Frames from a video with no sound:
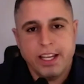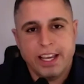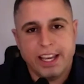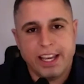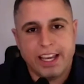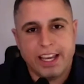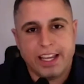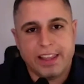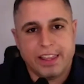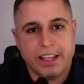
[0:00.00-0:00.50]

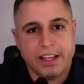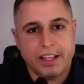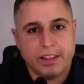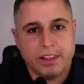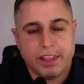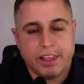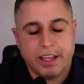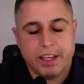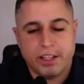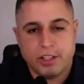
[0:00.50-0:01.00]
and they
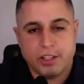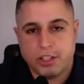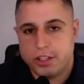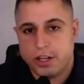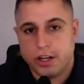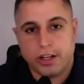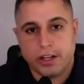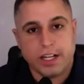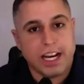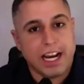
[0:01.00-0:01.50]
they
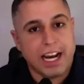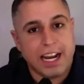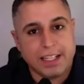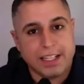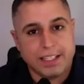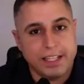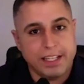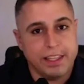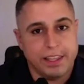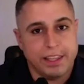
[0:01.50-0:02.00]
turned to
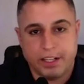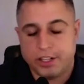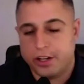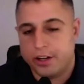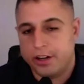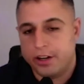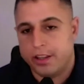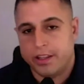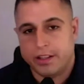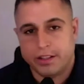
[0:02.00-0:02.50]
IT, they
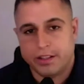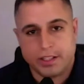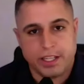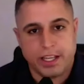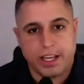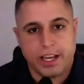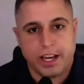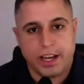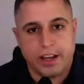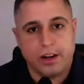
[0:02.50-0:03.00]
turned to their
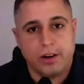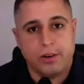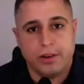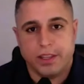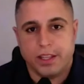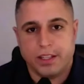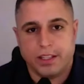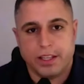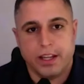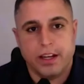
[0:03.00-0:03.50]
CIO, and
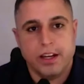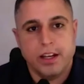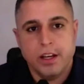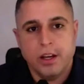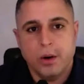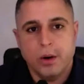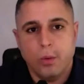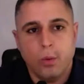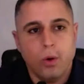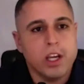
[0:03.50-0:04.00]
they said,
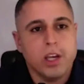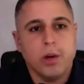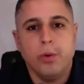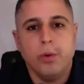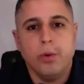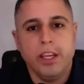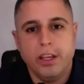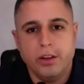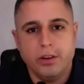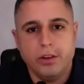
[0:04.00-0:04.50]
"What can
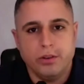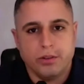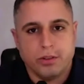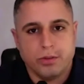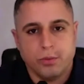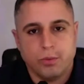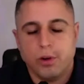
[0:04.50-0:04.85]
we use?